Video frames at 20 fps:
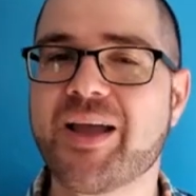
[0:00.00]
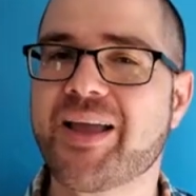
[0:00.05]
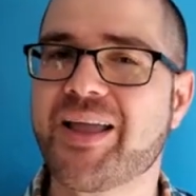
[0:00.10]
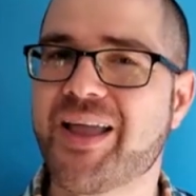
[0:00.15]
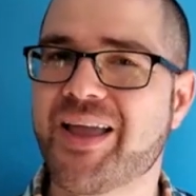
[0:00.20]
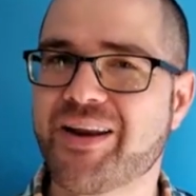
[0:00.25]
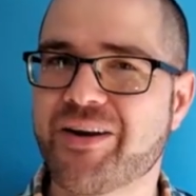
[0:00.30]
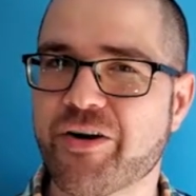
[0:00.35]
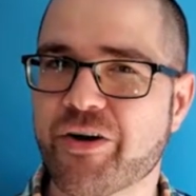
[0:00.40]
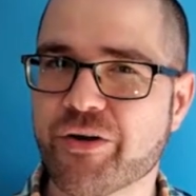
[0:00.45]

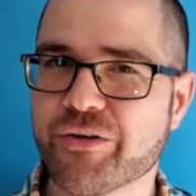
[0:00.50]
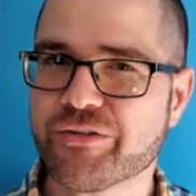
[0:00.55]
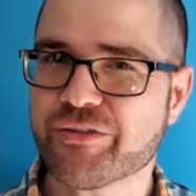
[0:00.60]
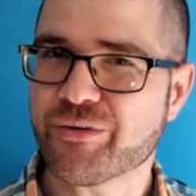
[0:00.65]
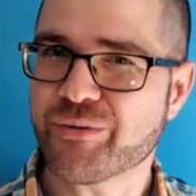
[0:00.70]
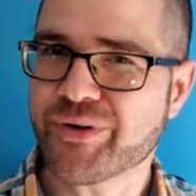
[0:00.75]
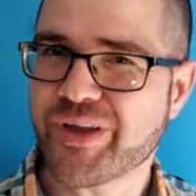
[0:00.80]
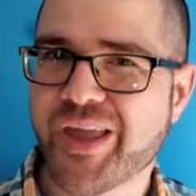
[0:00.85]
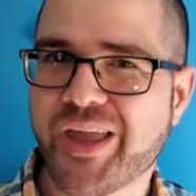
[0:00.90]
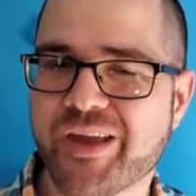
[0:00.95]
And it
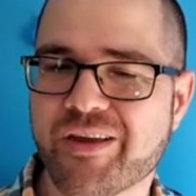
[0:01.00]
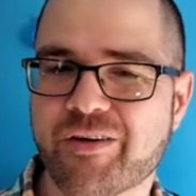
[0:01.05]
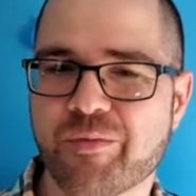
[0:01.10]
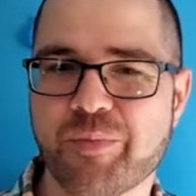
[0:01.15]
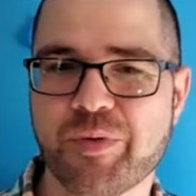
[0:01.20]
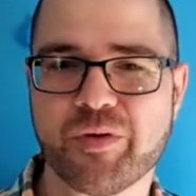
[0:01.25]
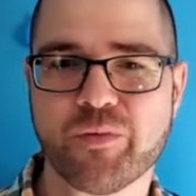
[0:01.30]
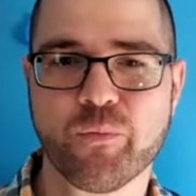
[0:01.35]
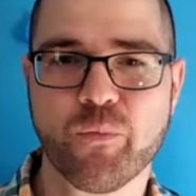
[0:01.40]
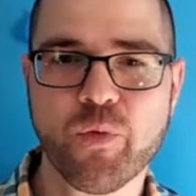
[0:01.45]
also can't
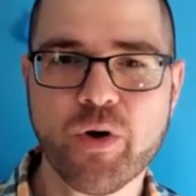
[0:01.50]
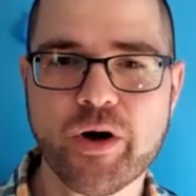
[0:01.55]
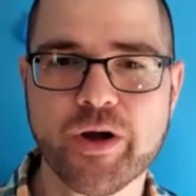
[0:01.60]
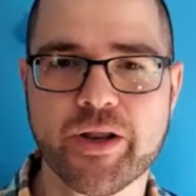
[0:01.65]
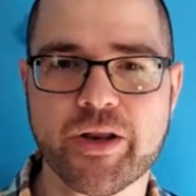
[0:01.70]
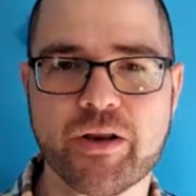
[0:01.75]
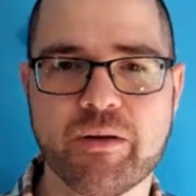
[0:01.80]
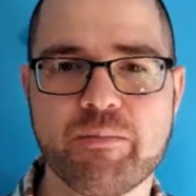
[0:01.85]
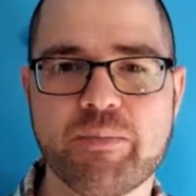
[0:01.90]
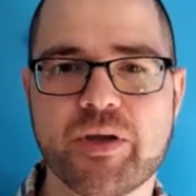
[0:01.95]
be
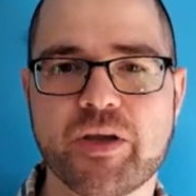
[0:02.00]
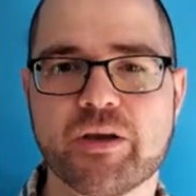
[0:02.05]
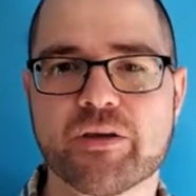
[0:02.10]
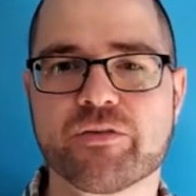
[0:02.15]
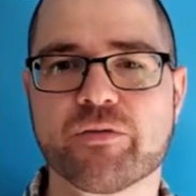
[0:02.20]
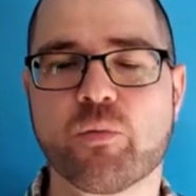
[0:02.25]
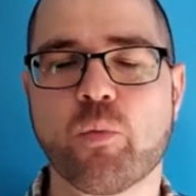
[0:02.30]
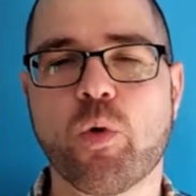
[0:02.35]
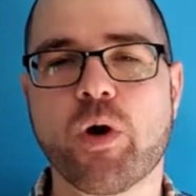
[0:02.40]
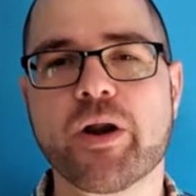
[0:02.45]
1 because
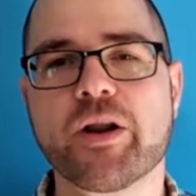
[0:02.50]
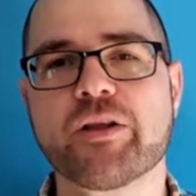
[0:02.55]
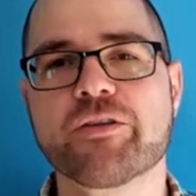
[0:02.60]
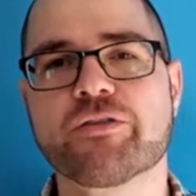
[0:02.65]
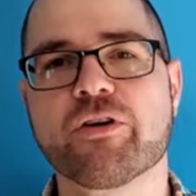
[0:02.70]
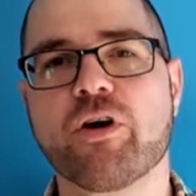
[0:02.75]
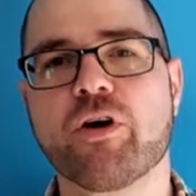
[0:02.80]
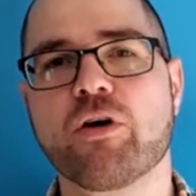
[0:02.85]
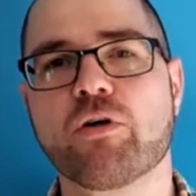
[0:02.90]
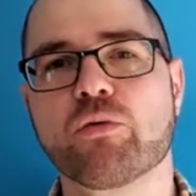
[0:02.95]
1
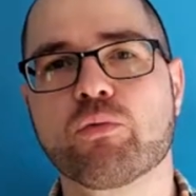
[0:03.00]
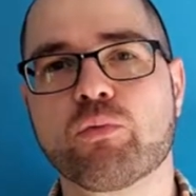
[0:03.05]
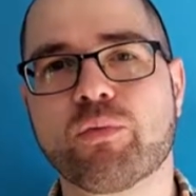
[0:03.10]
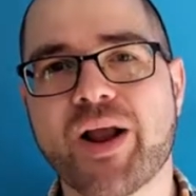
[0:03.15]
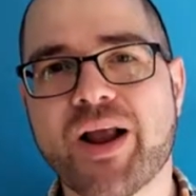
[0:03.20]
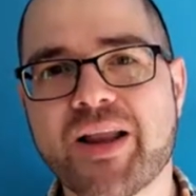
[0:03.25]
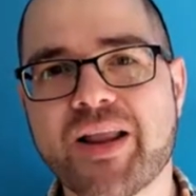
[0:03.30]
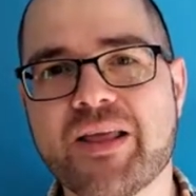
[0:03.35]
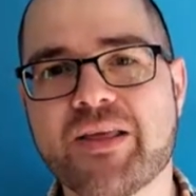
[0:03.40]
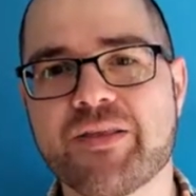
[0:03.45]
is
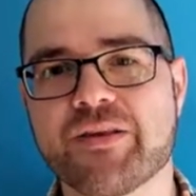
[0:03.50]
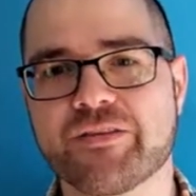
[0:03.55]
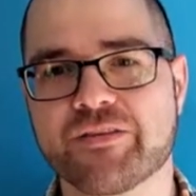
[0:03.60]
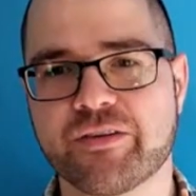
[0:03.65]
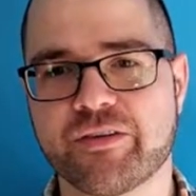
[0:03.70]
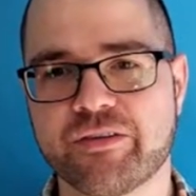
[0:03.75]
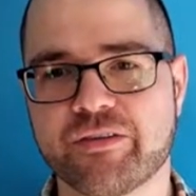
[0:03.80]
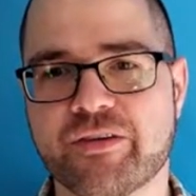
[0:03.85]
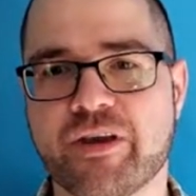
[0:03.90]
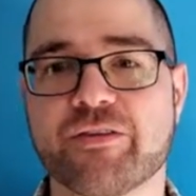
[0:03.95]
already the
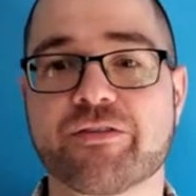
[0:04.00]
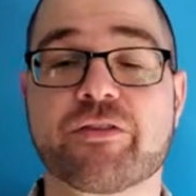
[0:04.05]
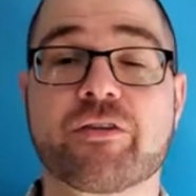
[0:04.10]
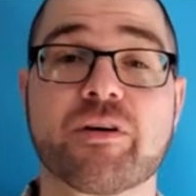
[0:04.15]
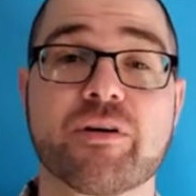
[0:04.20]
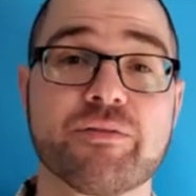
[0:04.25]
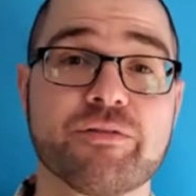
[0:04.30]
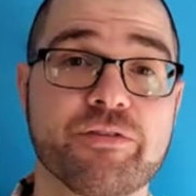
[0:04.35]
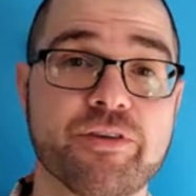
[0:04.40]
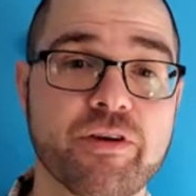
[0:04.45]
successor
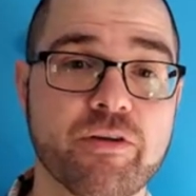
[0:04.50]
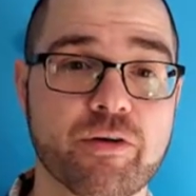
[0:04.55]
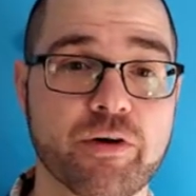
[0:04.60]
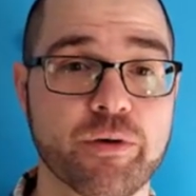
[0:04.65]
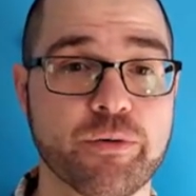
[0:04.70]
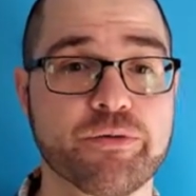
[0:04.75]
of 0.